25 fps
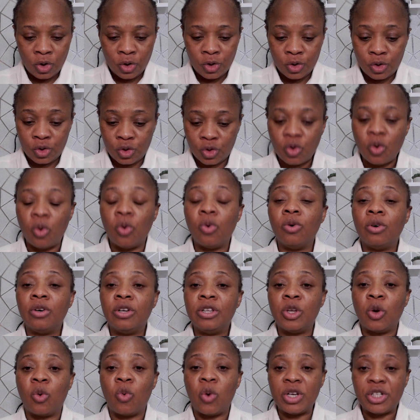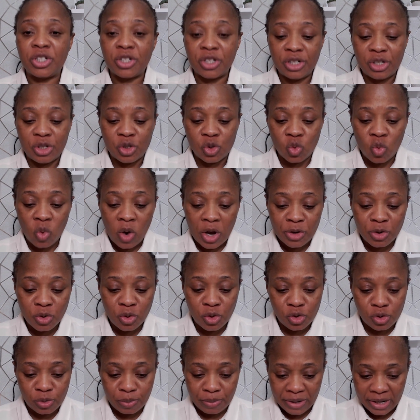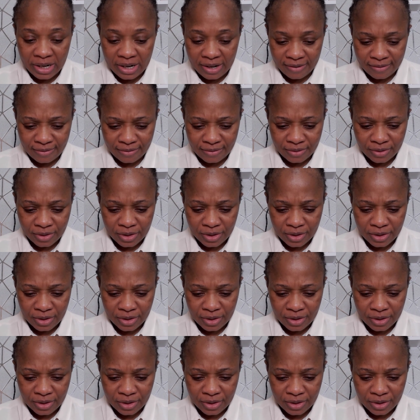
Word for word: So the question is, who are you going to believe?